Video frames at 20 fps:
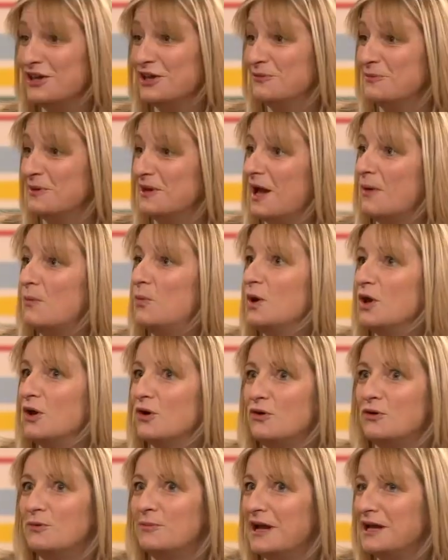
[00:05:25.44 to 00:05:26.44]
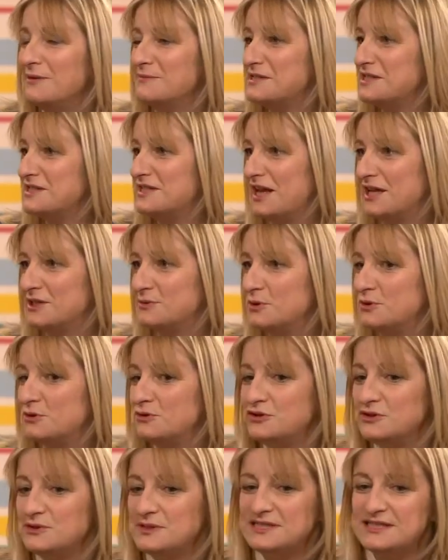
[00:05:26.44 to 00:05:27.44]
human, and we all make mistakes. We
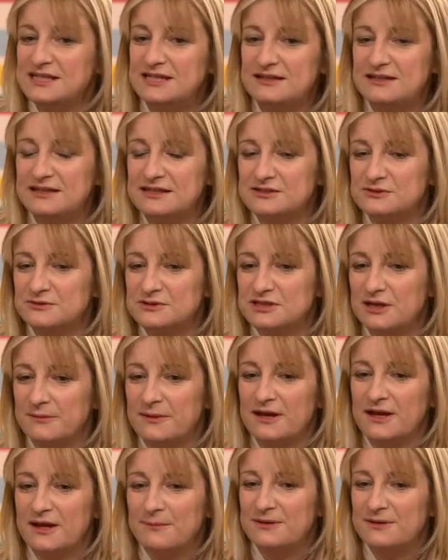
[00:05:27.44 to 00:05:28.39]
all do silly things all the time.